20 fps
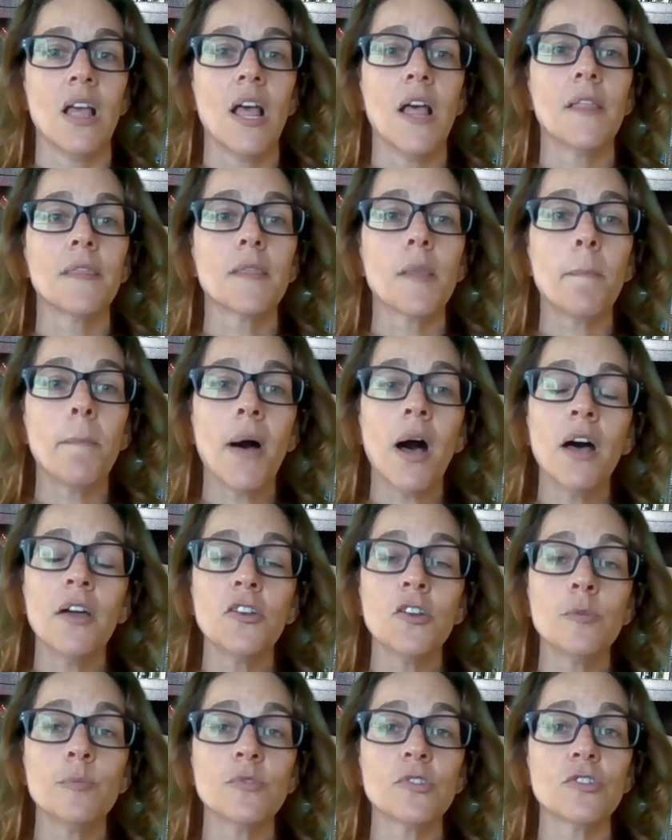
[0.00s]
The
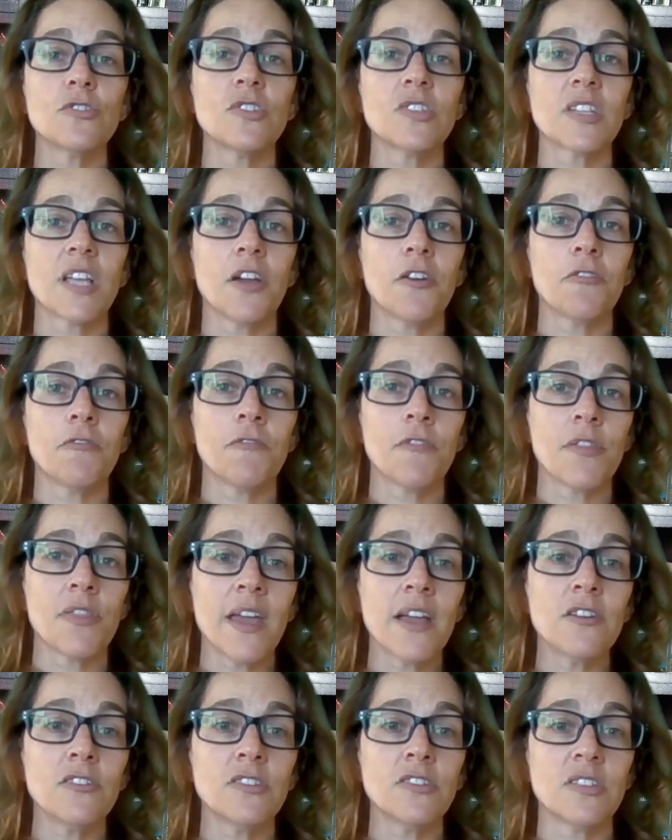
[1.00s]
Putnams are scared for
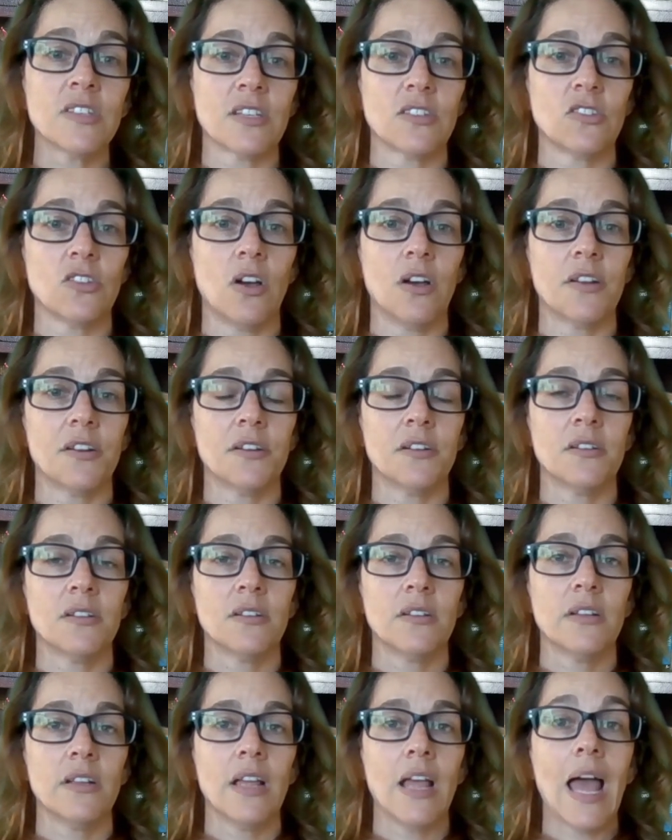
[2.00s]
their sick daughter.
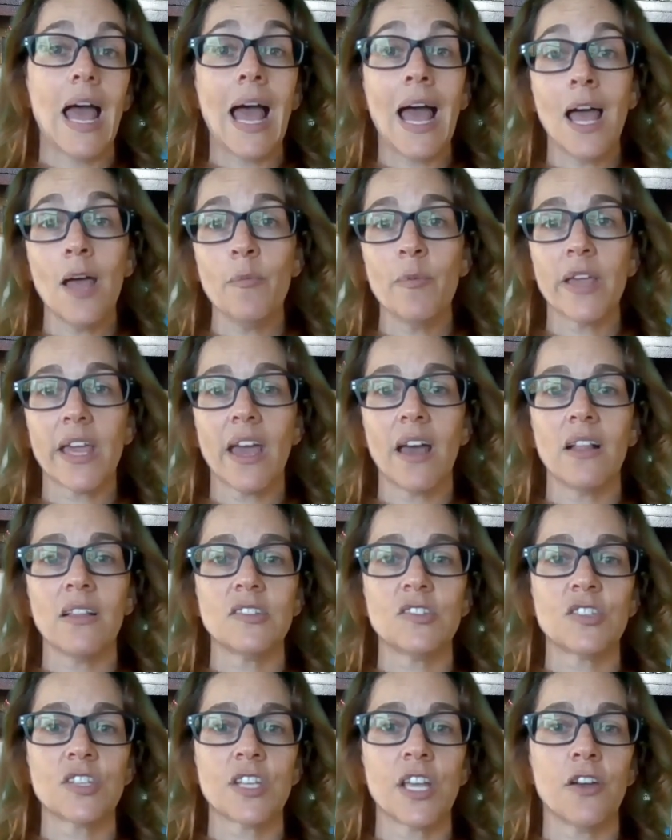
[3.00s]
Abigail is
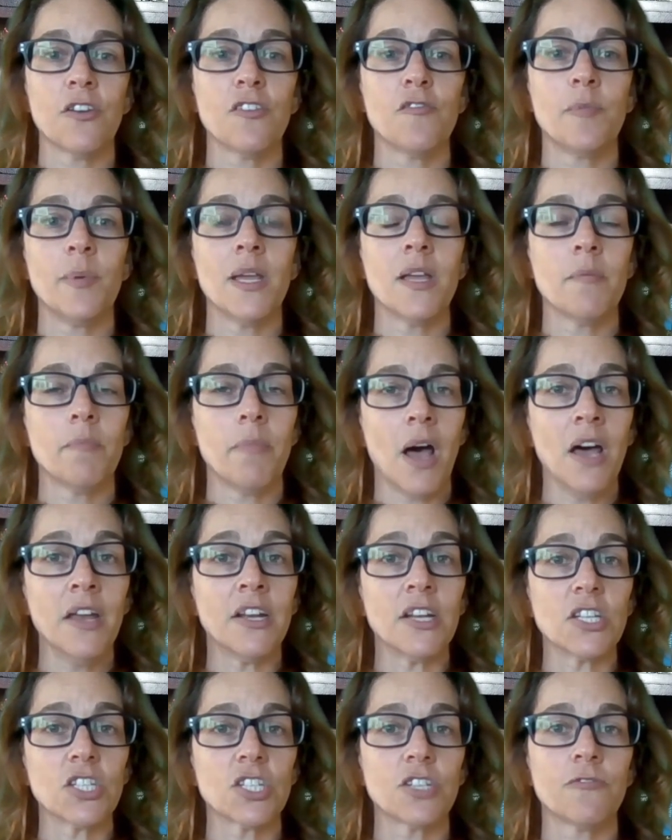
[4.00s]
scared of being
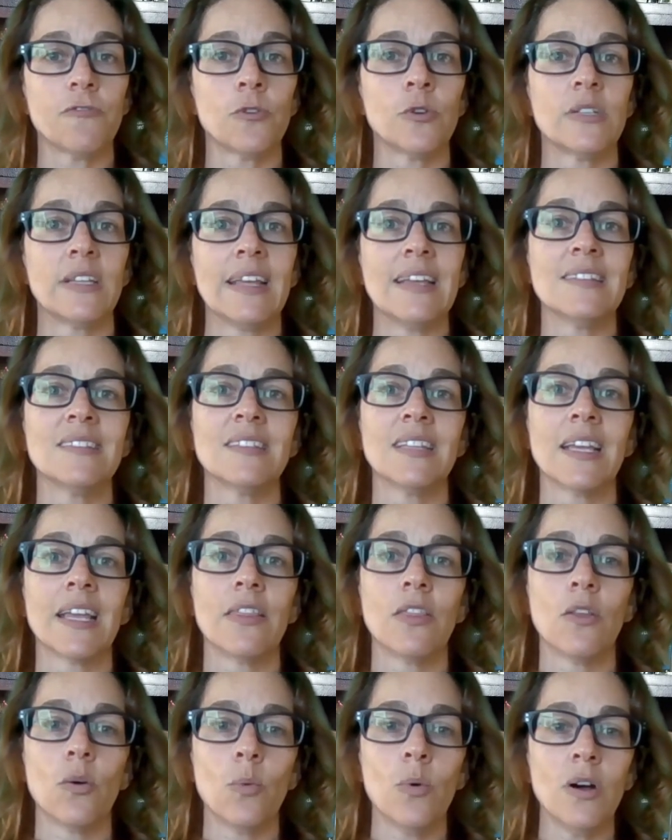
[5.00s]
punished for dancing in
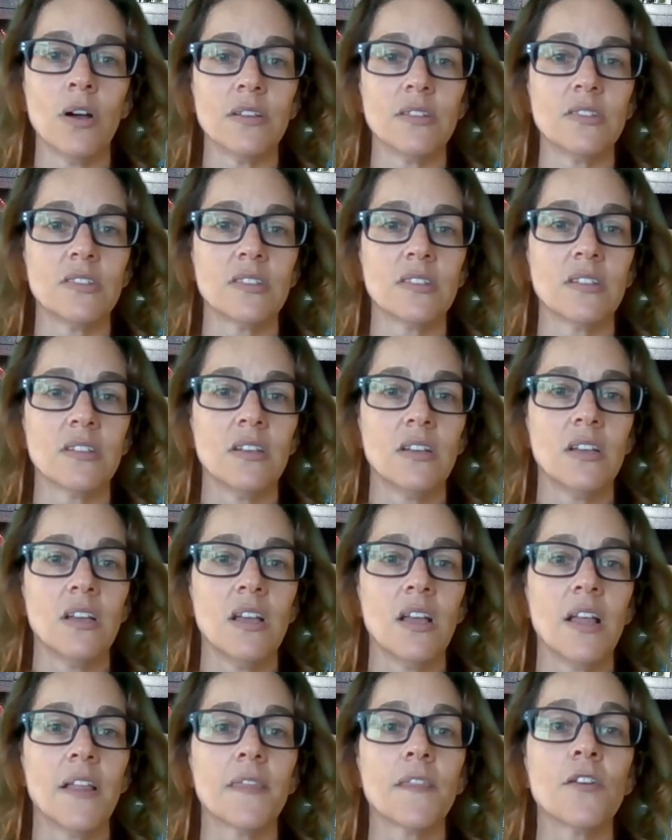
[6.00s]
the woods.
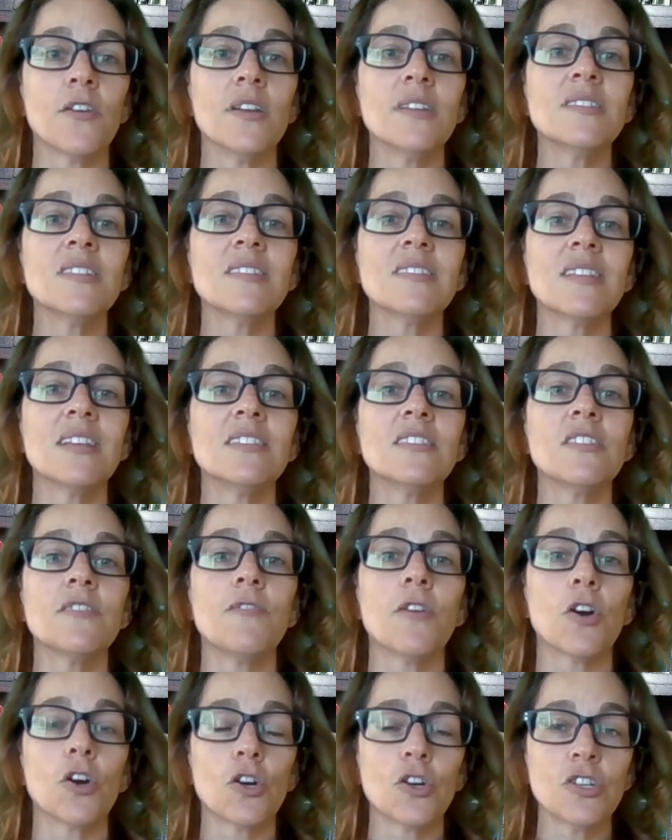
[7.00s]
There is a sense of
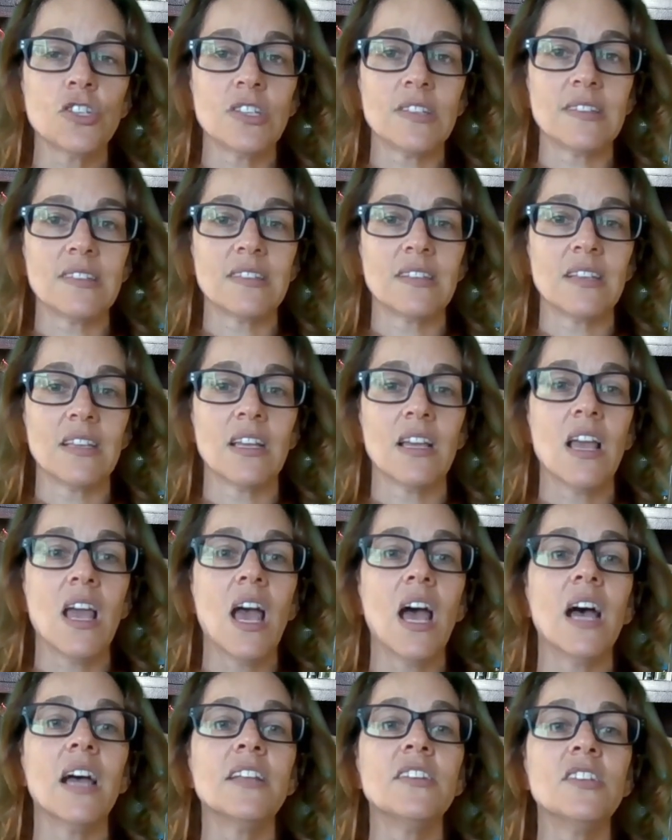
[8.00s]
urgency,
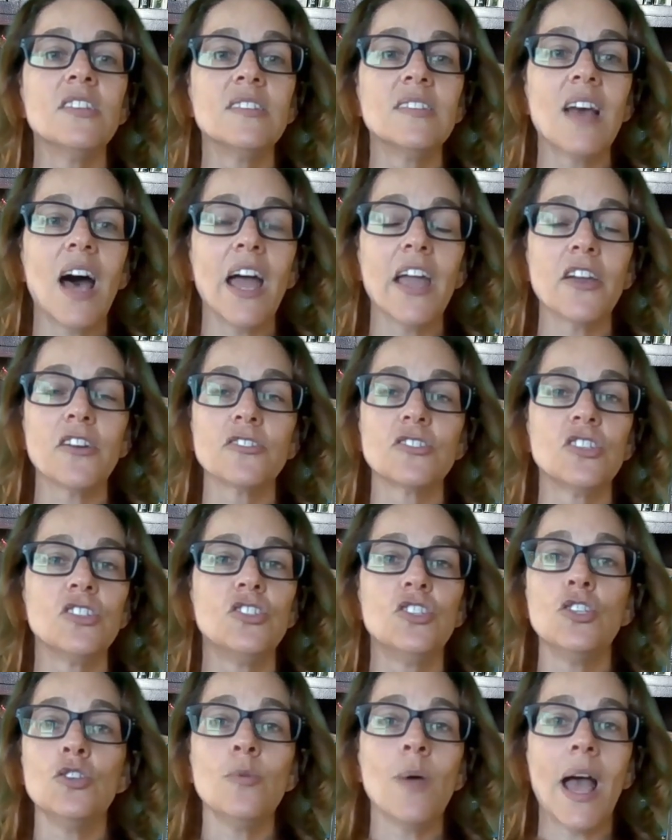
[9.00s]
a desire to
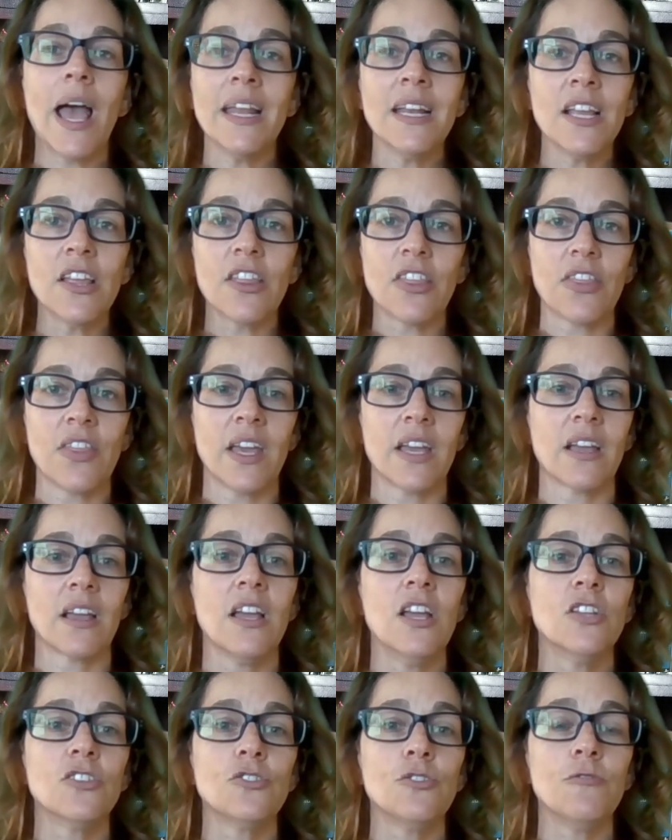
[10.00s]
do anything
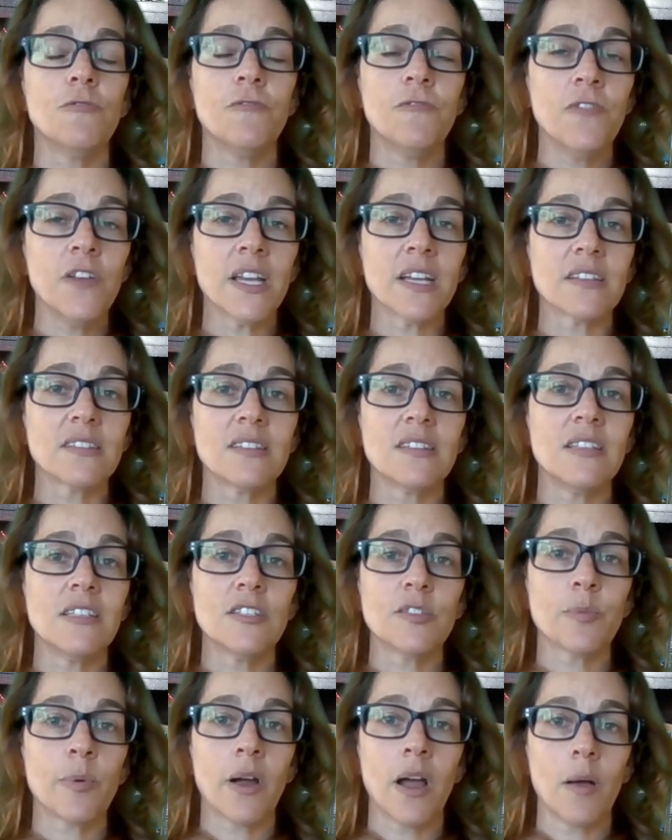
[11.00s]
to fix these
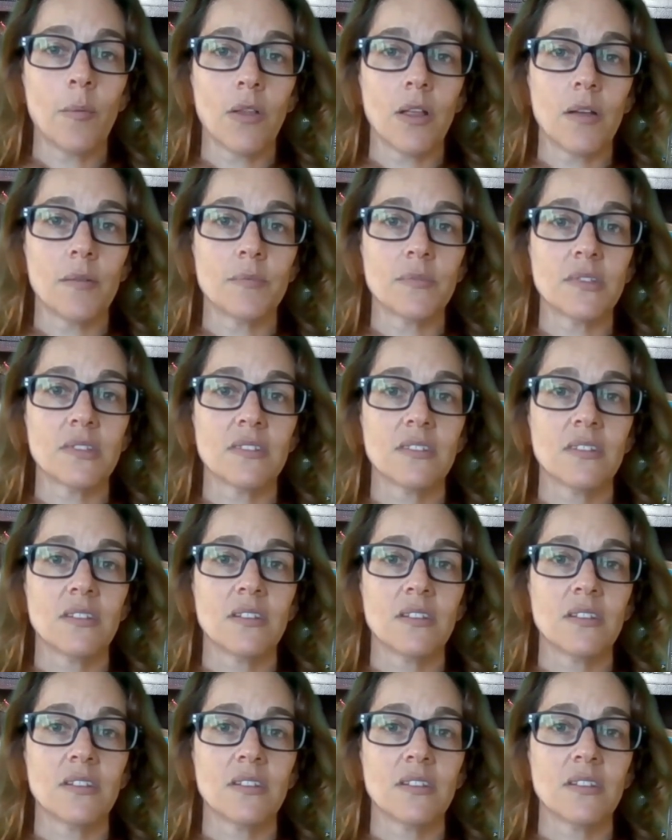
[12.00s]
problems.